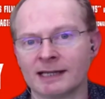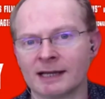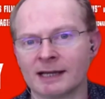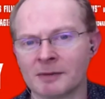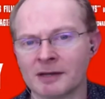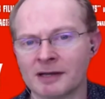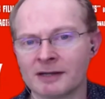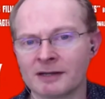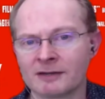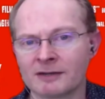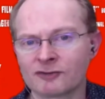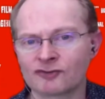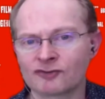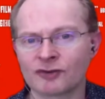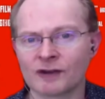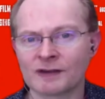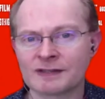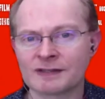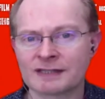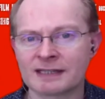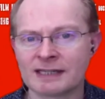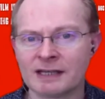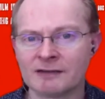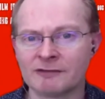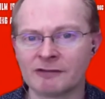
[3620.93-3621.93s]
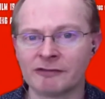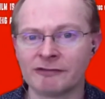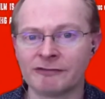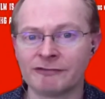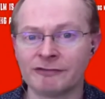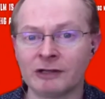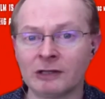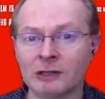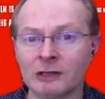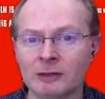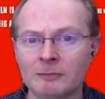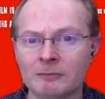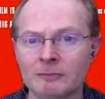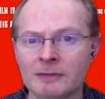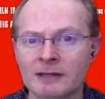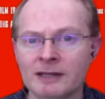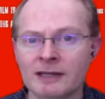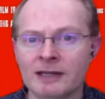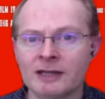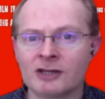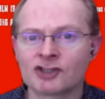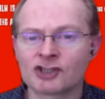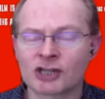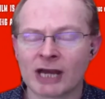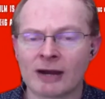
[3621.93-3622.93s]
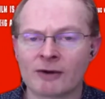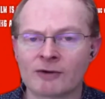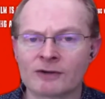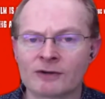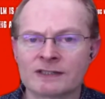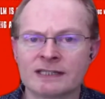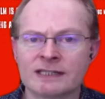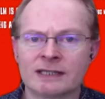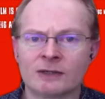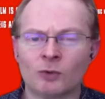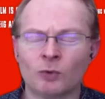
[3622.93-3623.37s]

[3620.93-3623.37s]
I'm a trustee of a film charity